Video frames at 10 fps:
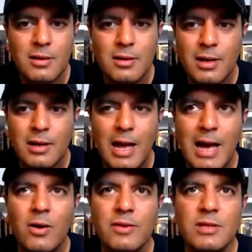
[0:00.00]
Like,
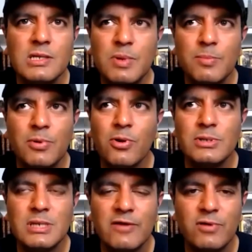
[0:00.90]
how are these people going
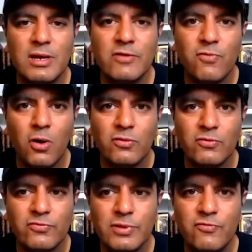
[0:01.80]
to ever
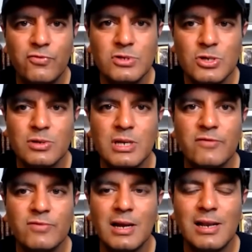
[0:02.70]
evolve if you don't
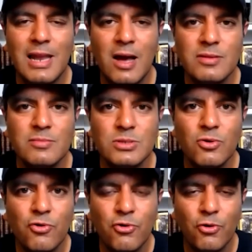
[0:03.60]
even allow them to
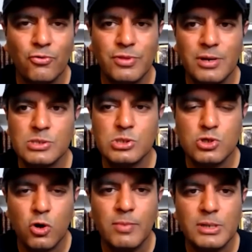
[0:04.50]
grow? There is
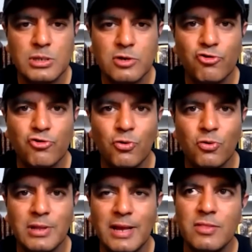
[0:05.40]
so much
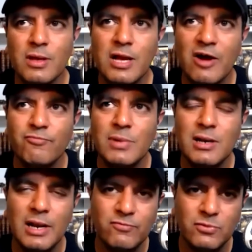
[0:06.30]
control at the government
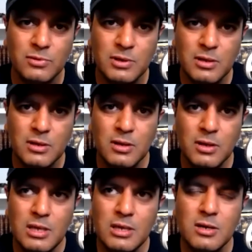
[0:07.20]
level,
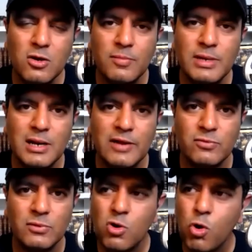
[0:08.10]
economic
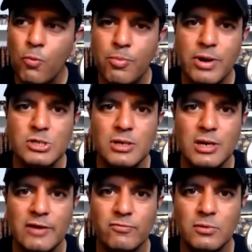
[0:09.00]
level, corporation
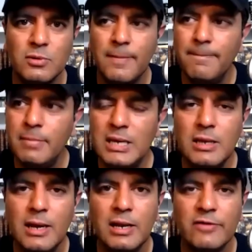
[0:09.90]
level,
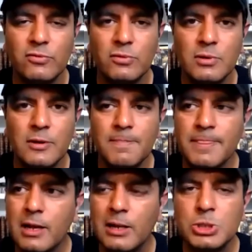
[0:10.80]
media level,
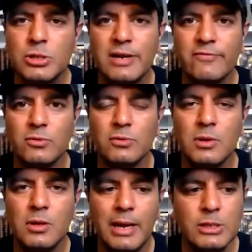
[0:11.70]
culture level,
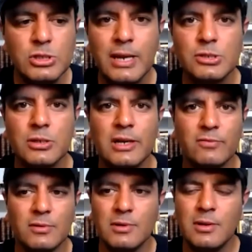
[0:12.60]
educational level.